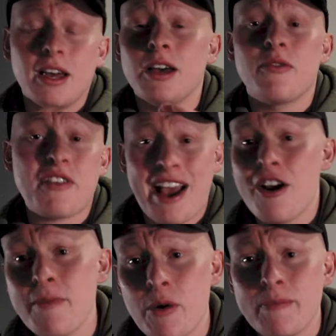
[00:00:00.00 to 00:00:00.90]
uh,
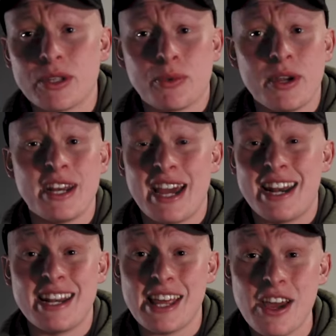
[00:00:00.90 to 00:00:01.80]
caramel in between.
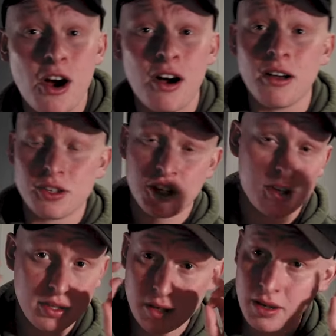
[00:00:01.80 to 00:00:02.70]
And they are
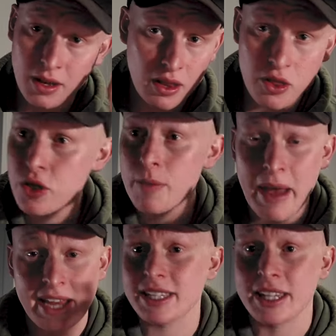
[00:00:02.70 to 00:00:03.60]
just the
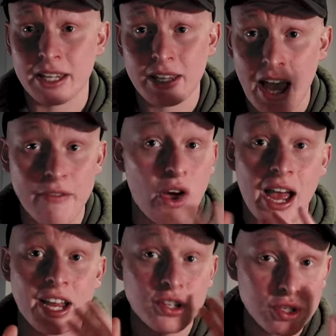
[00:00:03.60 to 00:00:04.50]
best thing ever.
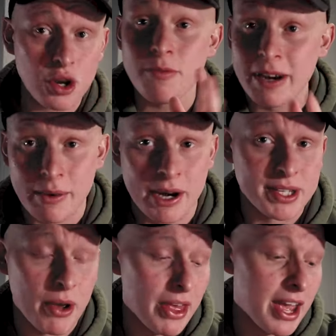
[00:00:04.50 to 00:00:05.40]
I had so many when I
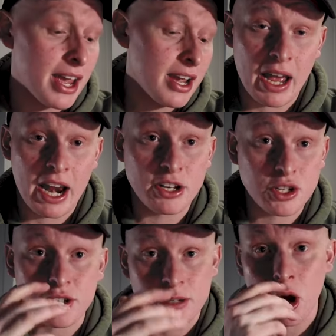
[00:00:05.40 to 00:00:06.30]
was out there, and I
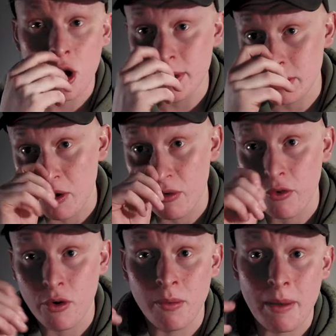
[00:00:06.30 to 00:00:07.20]
took some home as well
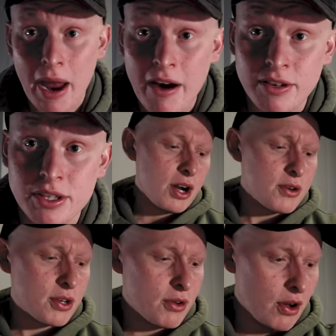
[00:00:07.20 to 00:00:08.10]
for my parents. I
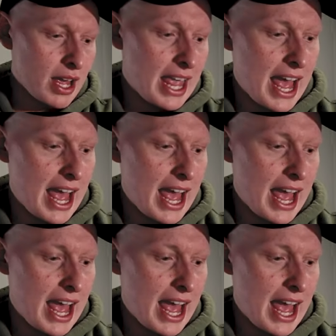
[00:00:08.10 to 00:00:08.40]
also got a